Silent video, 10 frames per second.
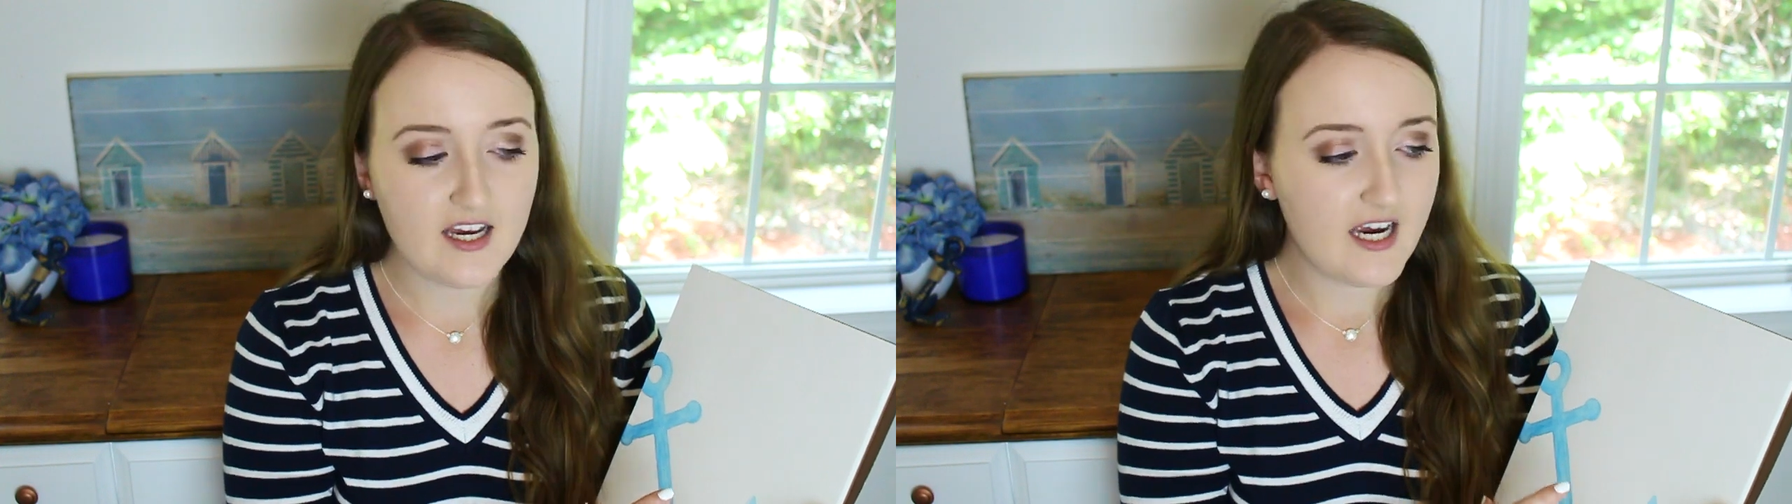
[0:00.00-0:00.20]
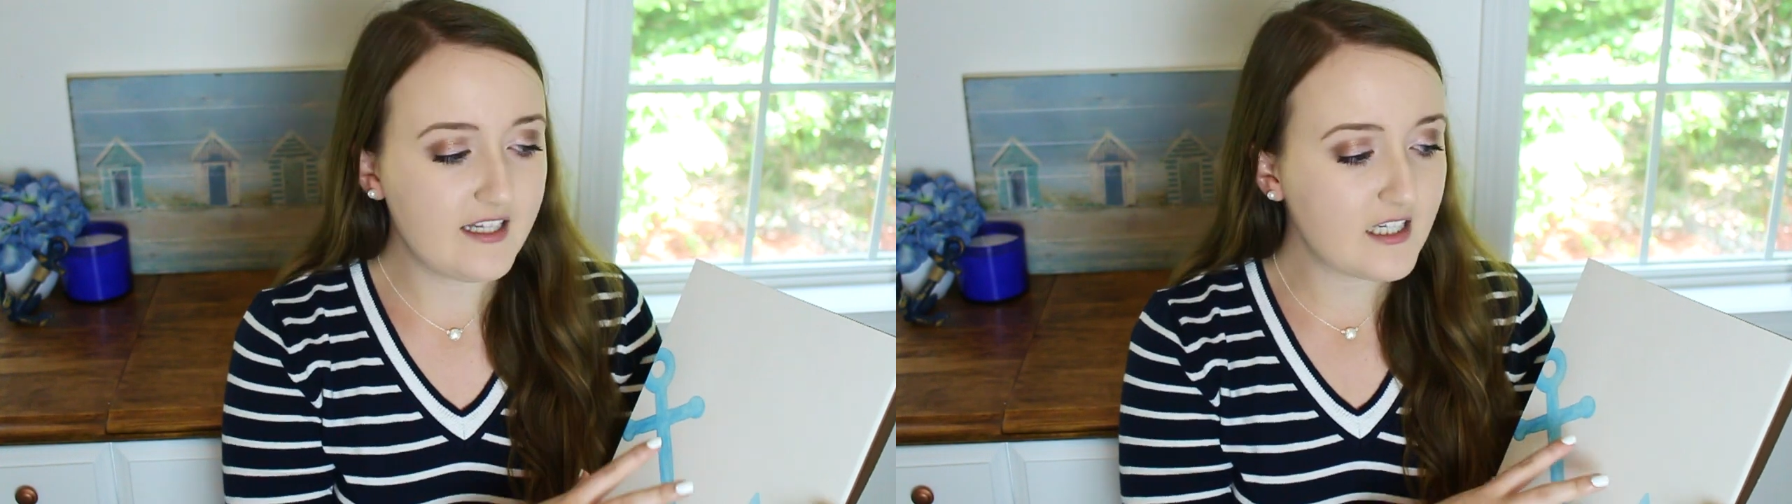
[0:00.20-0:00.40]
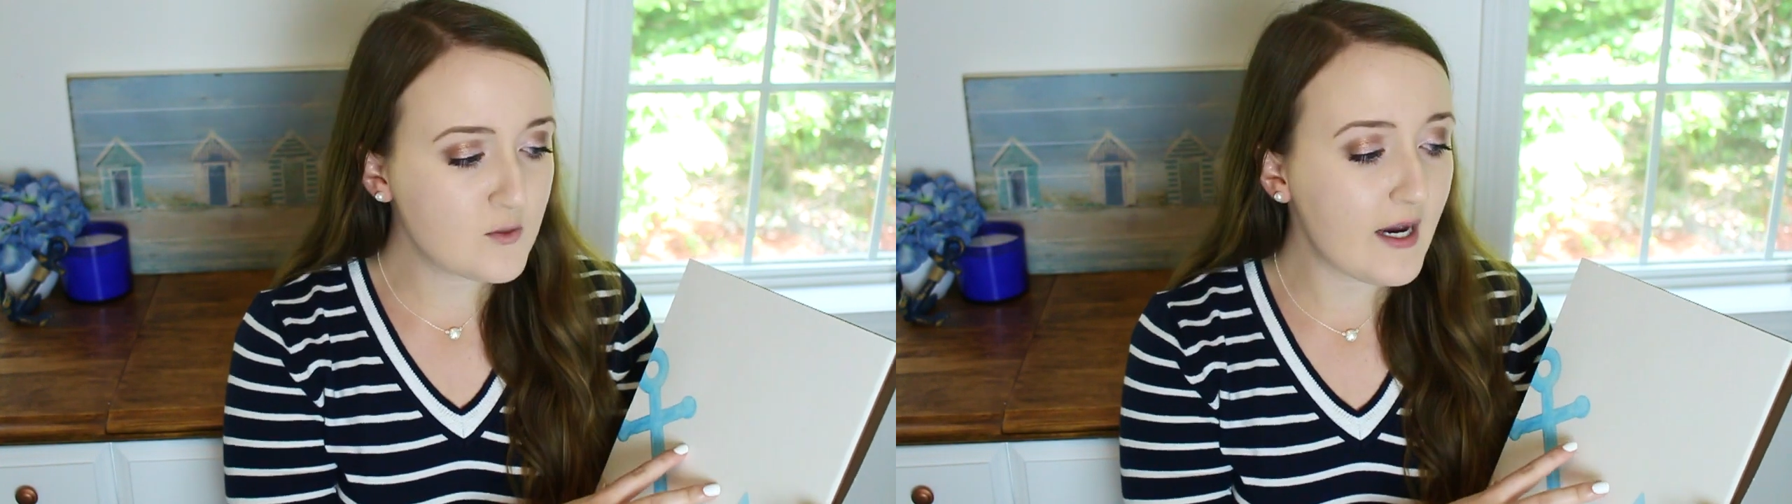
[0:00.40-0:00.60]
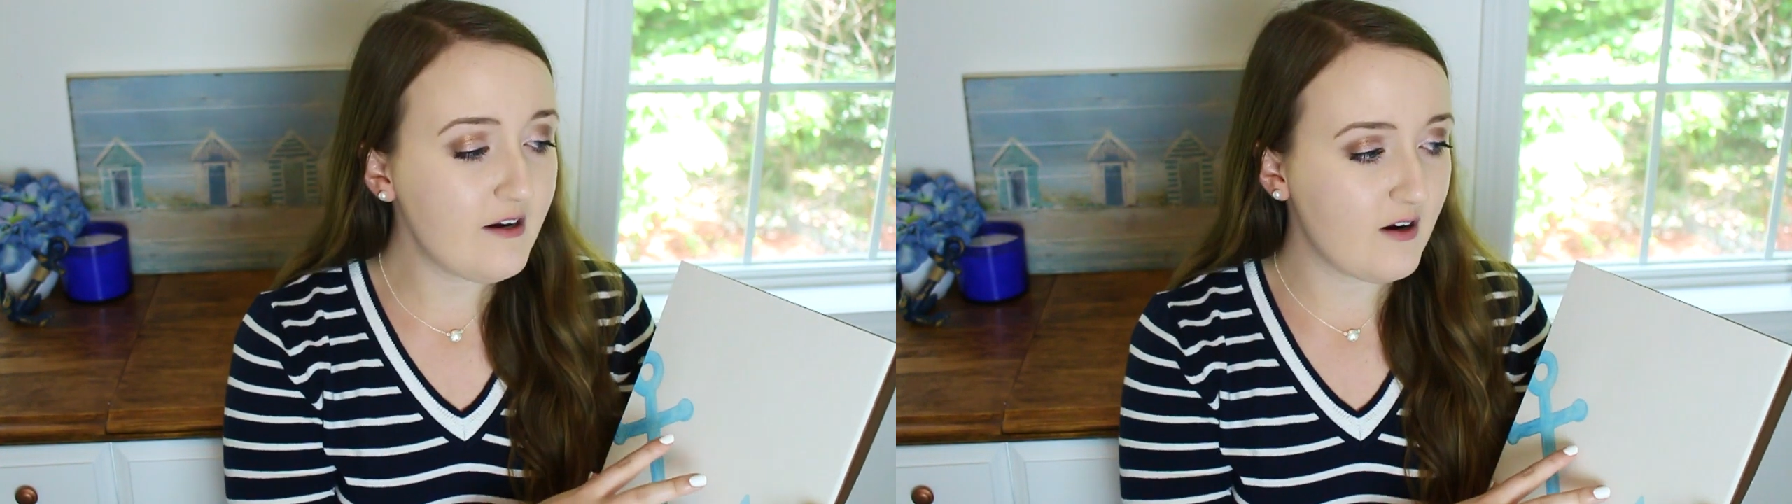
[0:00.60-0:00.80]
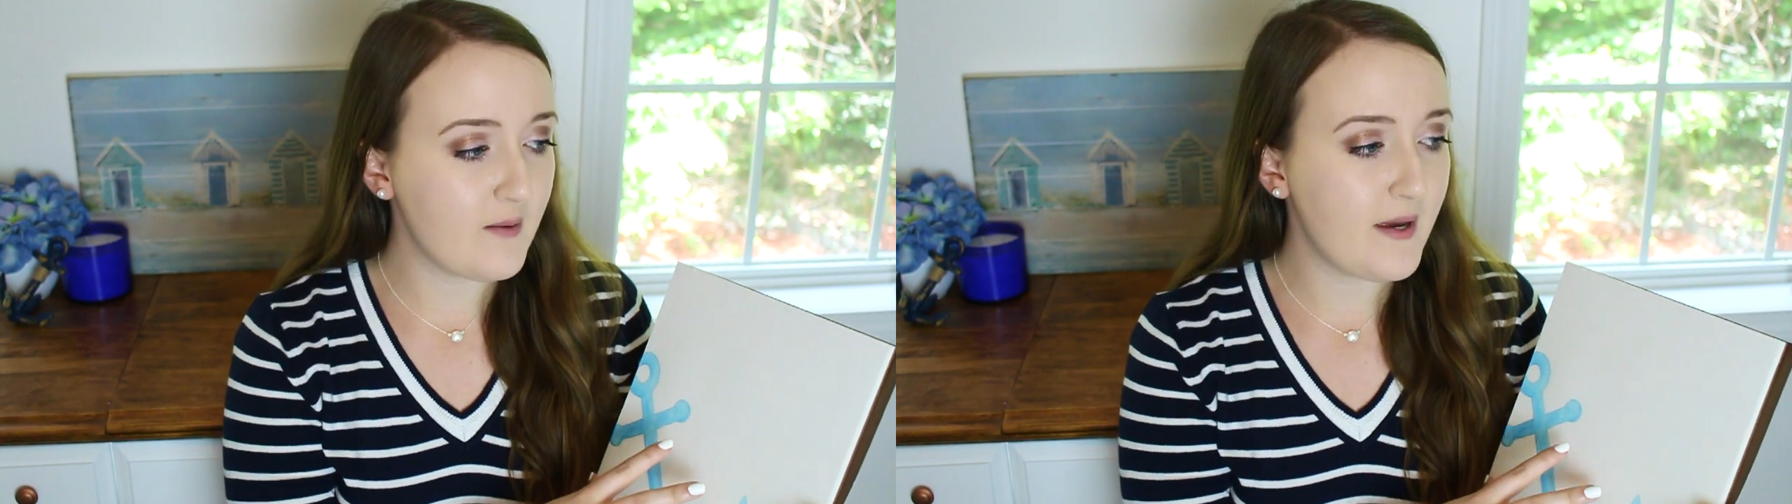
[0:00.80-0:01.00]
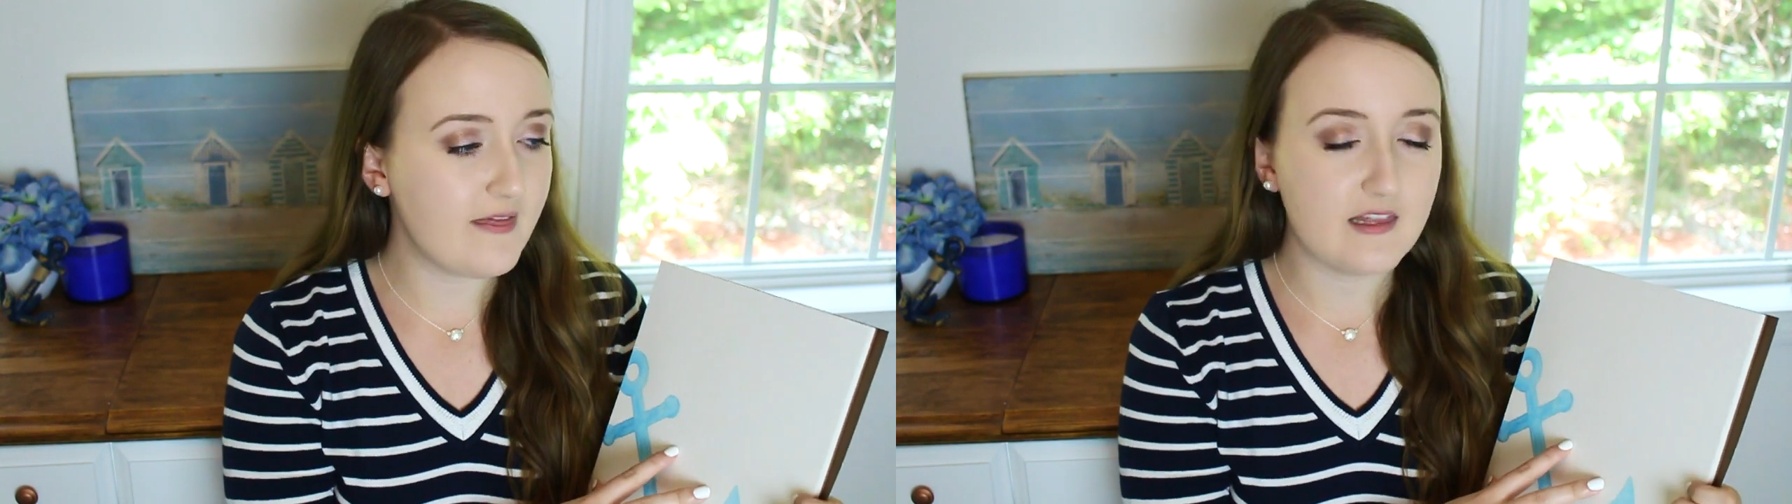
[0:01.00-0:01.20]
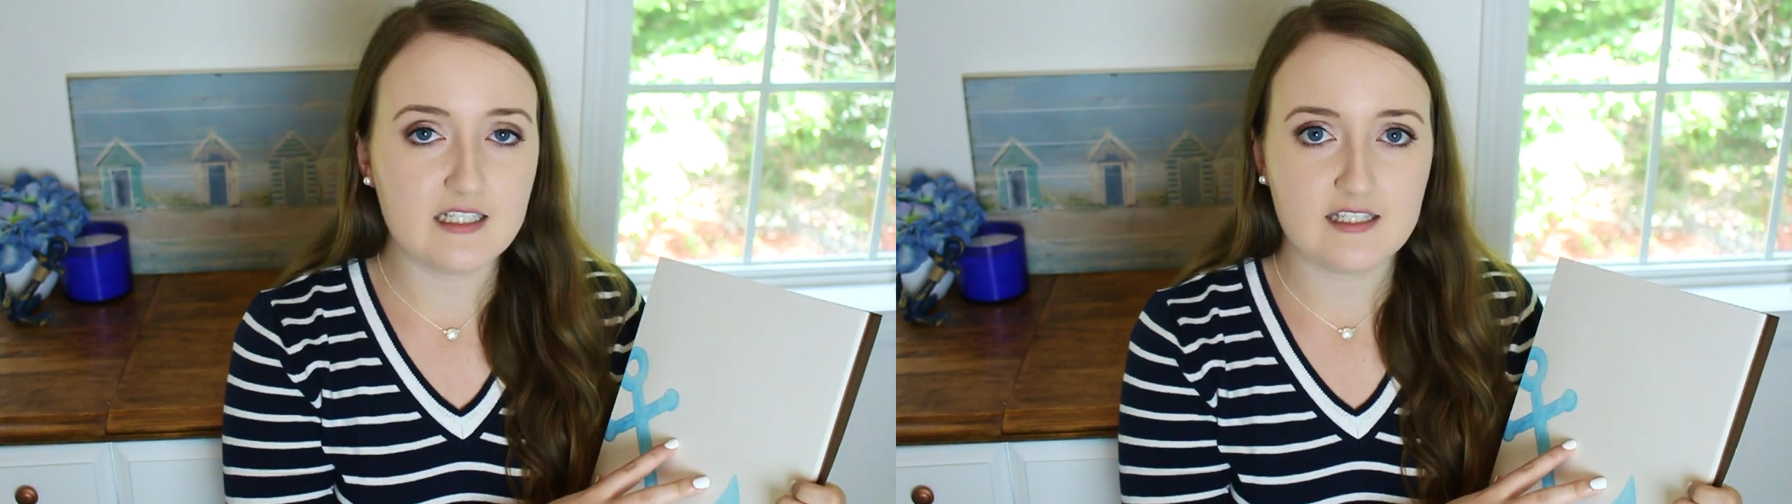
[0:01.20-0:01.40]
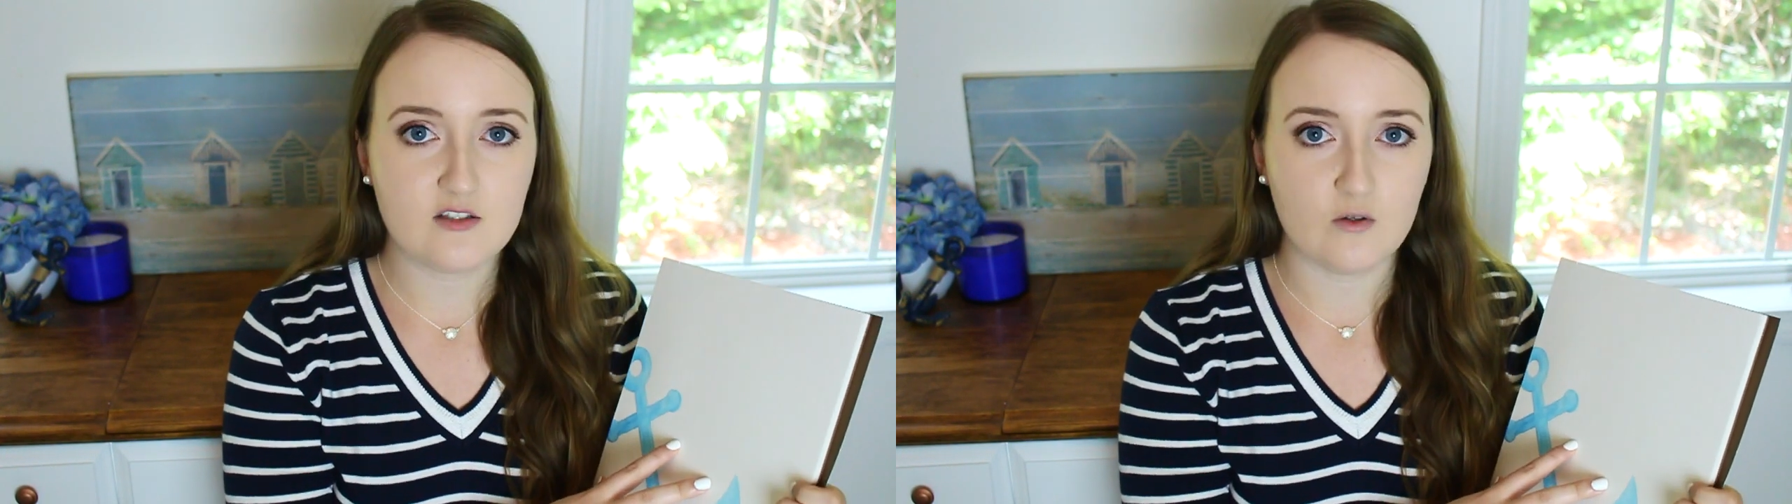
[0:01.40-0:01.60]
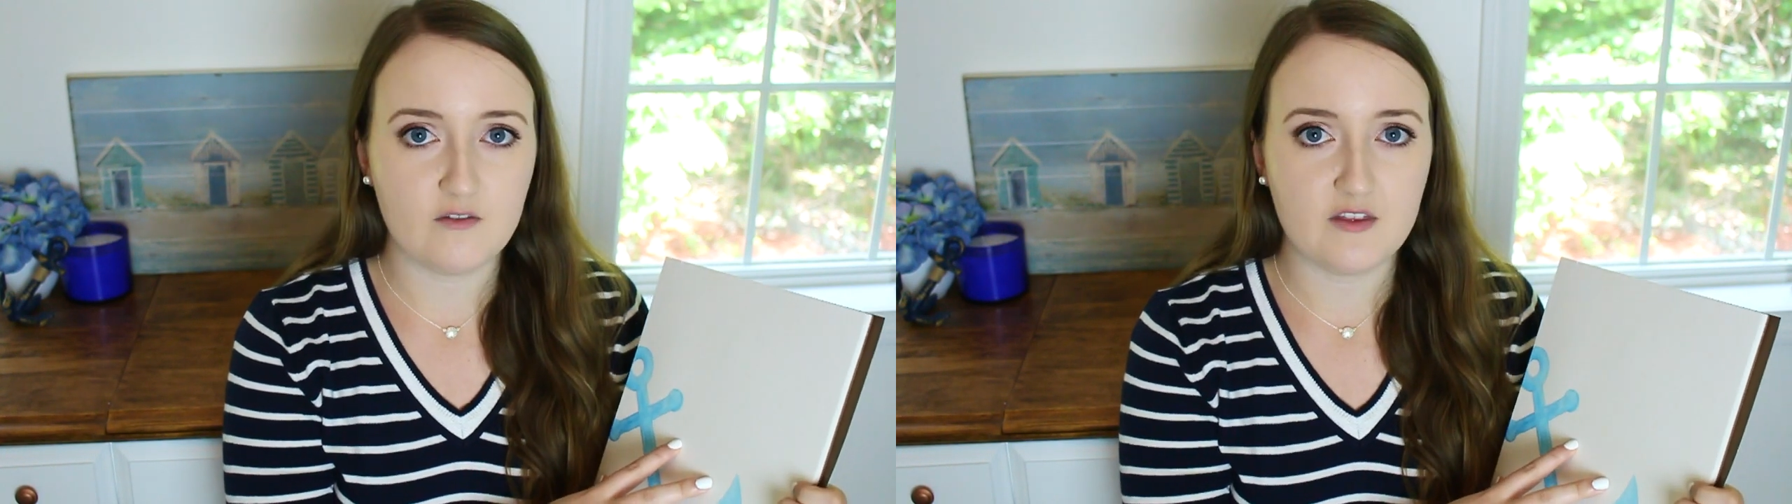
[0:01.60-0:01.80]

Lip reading: And that's why I recommend this sort of